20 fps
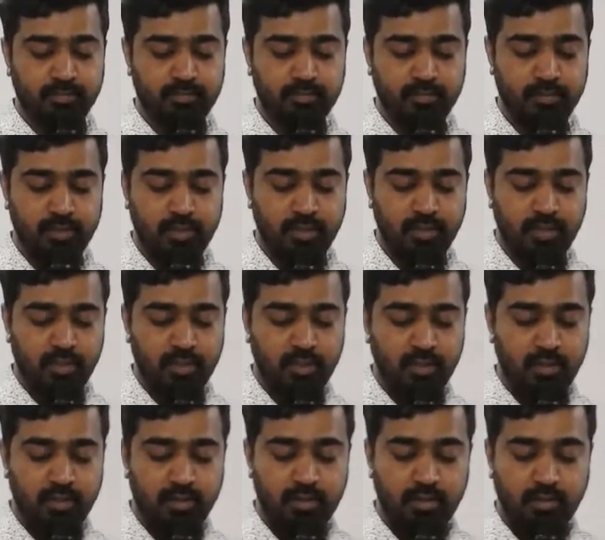
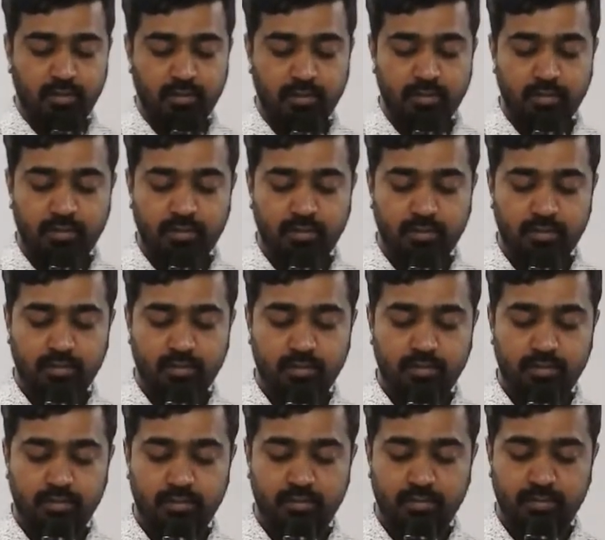
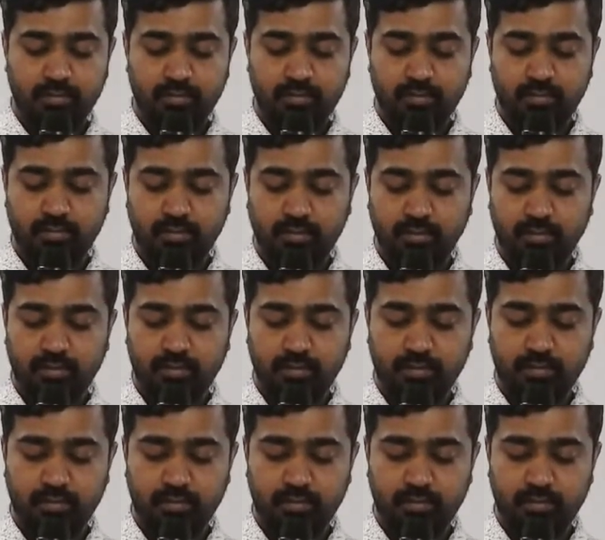[no speech]